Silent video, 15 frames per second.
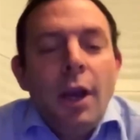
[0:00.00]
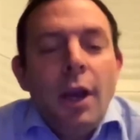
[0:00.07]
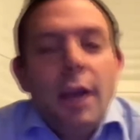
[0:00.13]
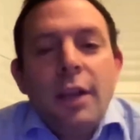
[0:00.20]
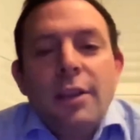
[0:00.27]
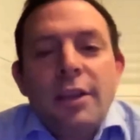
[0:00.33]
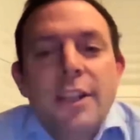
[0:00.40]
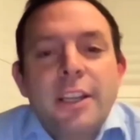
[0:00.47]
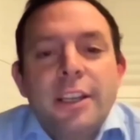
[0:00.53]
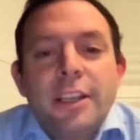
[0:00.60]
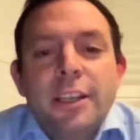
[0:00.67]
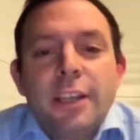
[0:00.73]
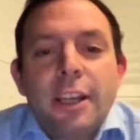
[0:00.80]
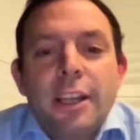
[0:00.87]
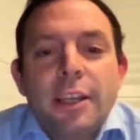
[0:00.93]
Yeah, so
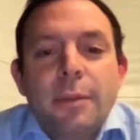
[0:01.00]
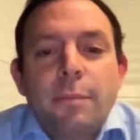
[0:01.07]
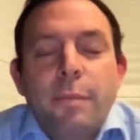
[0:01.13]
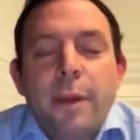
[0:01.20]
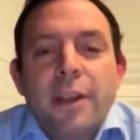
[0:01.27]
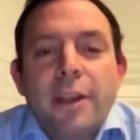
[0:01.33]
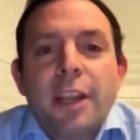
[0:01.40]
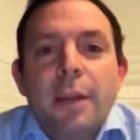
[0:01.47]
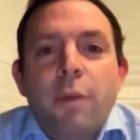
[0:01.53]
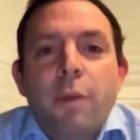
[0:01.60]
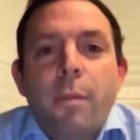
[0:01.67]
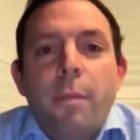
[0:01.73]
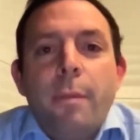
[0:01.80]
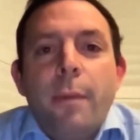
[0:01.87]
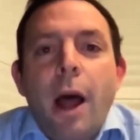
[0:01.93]
this is, a
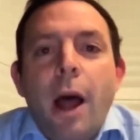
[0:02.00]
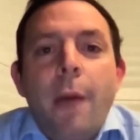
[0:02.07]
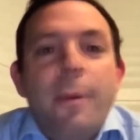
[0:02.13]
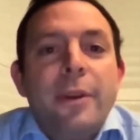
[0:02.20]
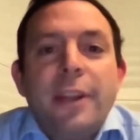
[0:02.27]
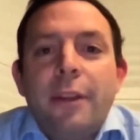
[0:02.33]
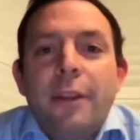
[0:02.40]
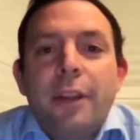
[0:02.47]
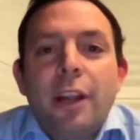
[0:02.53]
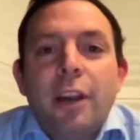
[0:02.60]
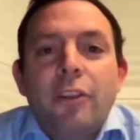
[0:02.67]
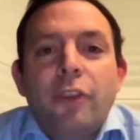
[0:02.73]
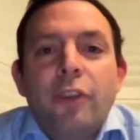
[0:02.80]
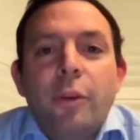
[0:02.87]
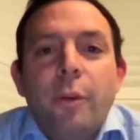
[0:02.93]
problem up and down the
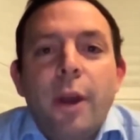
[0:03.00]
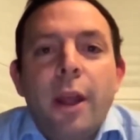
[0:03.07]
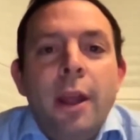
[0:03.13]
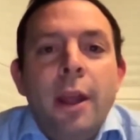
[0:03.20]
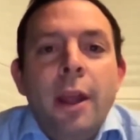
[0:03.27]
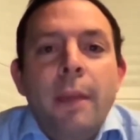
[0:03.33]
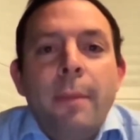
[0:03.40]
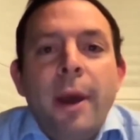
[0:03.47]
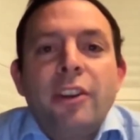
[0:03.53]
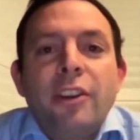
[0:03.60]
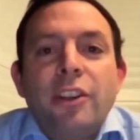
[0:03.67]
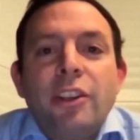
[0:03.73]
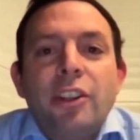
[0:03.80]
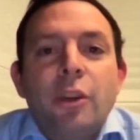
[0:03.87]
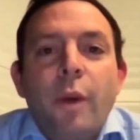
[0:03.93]
country where
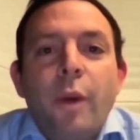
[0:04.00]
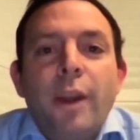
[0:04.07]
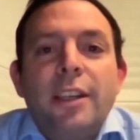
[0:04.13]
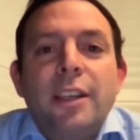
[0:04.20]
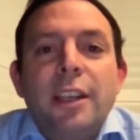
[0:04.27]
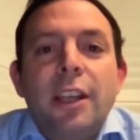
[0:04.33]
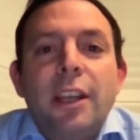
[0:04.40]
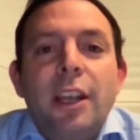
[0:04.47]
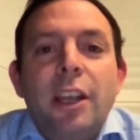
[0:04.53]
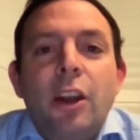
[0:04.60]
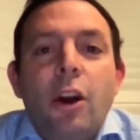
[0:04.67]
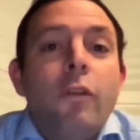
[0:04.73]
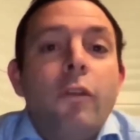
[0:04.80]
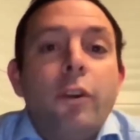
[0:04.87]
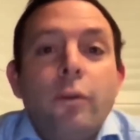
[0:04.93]
patients are waiting in
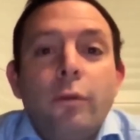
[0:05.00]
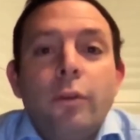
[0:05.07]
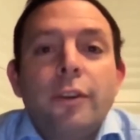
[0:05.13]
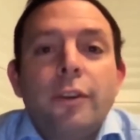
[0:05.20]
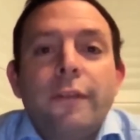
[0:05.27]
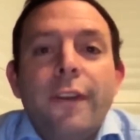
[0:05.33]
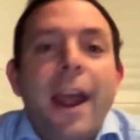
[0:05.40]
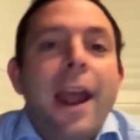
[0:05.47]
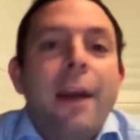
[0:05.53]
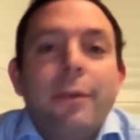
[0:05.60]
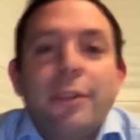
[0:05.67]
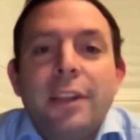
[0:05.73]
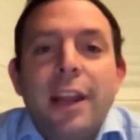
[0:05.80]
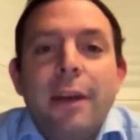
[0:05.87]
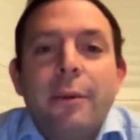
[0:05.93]
corridors for
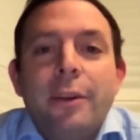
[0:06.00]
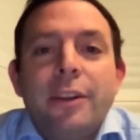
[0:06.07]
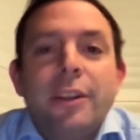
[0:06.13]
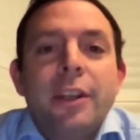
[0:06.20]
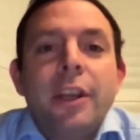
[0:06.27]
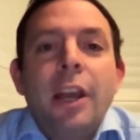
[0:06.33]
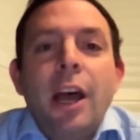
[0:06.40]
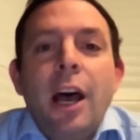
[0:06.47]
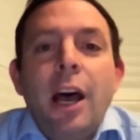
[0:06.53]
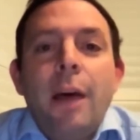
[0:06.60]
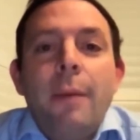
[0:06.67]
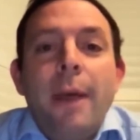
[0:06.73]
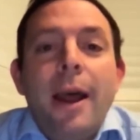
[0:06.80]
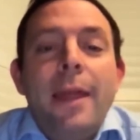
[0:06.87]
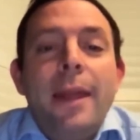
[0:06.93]
hours and hours,
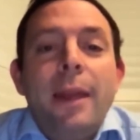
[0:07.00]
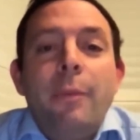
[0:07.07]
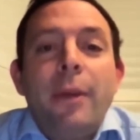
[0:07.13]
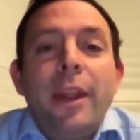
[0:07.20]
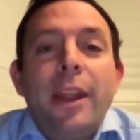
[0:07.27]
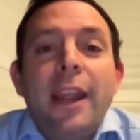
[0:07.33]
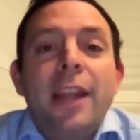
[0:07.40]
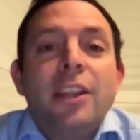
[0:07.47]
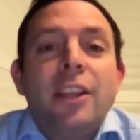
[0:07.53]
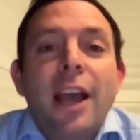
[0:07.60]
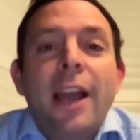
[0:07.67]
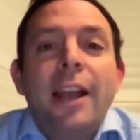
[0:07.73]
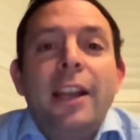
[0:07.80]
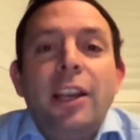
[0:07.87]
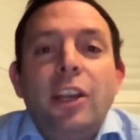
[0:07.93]
and then when they get into
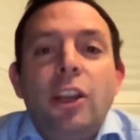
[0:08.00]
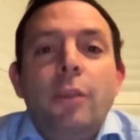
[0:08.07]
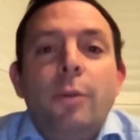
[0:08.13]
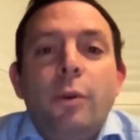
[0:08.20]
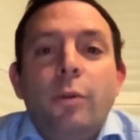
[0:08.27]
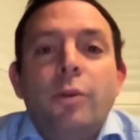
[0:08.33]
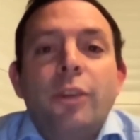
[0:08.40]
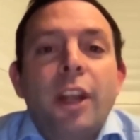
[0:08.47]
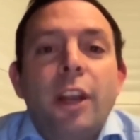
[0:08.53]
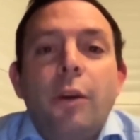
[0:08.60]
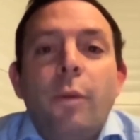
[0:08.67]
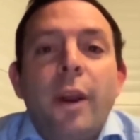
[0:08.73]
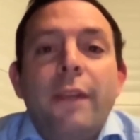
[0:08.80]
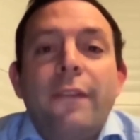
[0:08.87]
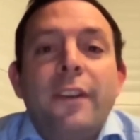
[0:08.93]
A&E cubicles, they
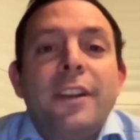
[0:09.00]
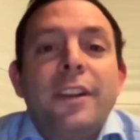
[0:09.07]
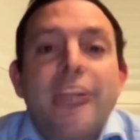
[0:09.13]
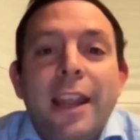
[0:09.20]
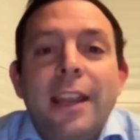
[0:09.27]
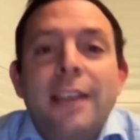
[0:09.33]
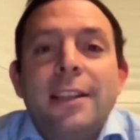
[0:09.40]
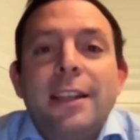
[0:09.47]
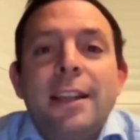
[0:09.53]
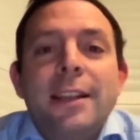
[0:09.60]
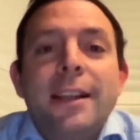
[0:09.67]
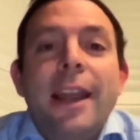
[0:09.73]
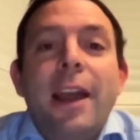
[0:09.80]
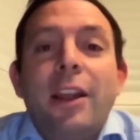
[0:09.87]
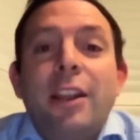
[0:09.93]
can wait for days
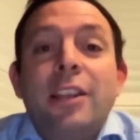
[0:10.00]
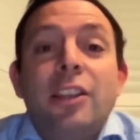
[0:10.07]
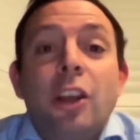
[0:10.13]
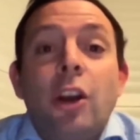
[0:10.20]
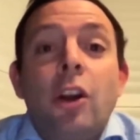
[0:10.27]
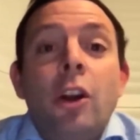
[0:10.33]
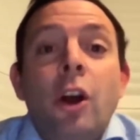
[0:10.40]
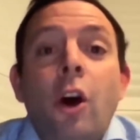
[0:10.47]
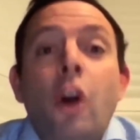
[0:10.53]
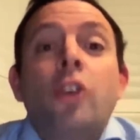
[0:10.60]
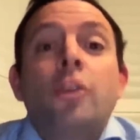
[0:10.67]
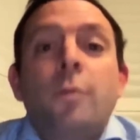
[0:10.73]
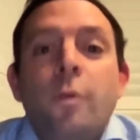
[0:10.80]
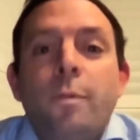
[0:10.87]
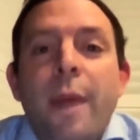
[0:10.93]
to get into
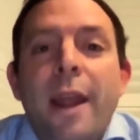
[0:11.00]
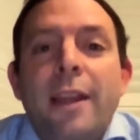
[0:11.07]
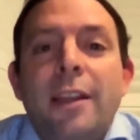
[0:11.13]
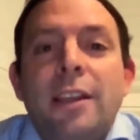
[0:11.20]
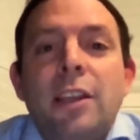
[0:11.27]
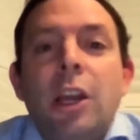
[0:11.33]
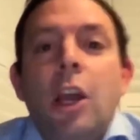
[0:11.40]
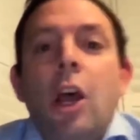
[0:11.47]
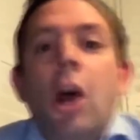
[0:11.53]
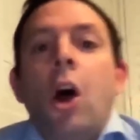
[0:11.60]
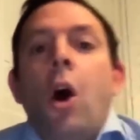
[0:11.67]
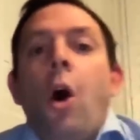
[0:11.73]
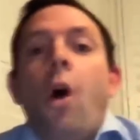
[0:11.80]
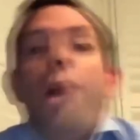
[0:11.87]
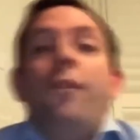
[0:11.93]
hospital beds.
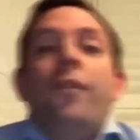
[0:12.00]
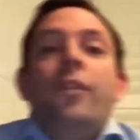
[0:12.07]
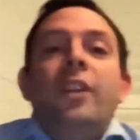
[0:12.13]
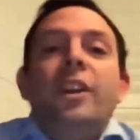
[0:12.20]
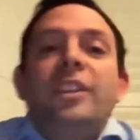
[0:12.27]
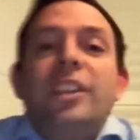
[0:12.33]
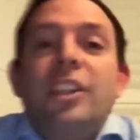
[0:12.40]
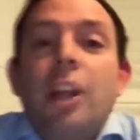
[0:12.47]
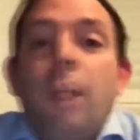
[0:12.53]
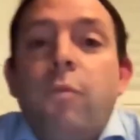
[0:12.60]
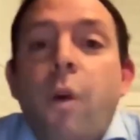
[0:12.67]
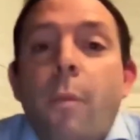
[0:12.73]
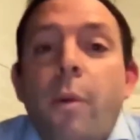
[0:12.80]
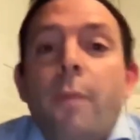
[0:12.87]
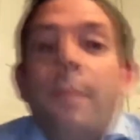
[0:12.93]
Often this isn't a
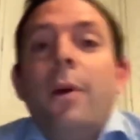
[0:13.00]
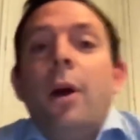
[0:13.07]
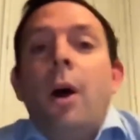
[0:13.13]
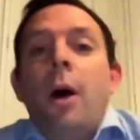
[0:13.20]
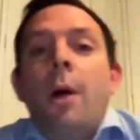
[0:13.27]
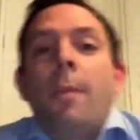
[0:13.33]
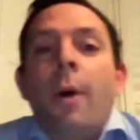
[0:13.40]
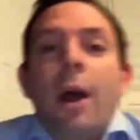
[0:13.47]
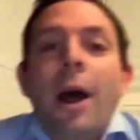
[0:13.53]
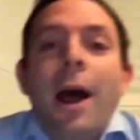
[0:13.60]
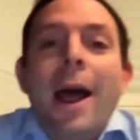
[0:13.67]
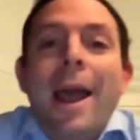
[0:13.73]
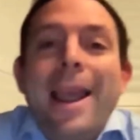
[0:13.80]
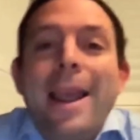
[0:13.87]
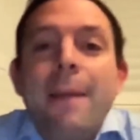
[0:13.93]
problem
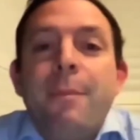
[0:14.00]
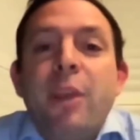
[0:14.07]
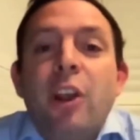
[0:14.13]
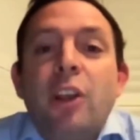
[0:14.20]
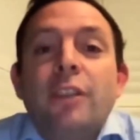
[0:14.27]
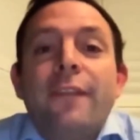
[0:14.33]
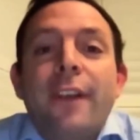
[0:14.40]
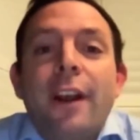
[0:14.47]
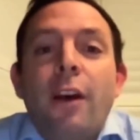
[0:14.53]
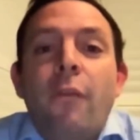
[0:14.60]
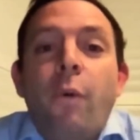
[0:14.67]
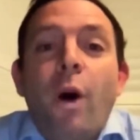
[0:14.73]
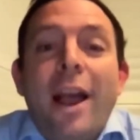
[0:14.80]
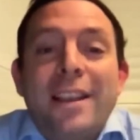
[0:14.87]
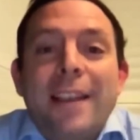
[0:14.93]
because
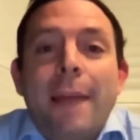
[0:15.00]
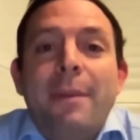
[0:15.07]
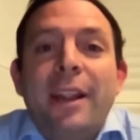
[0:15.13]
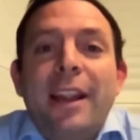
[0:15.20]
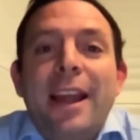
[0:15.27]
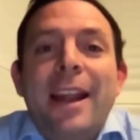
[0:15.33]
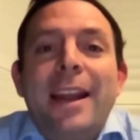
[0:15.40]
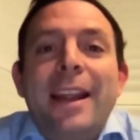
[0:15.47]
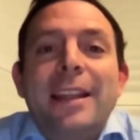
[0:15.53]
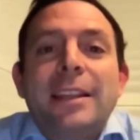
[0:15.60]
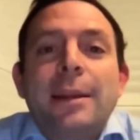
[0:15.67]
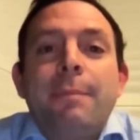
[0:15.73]
of what's happening in A&E. It's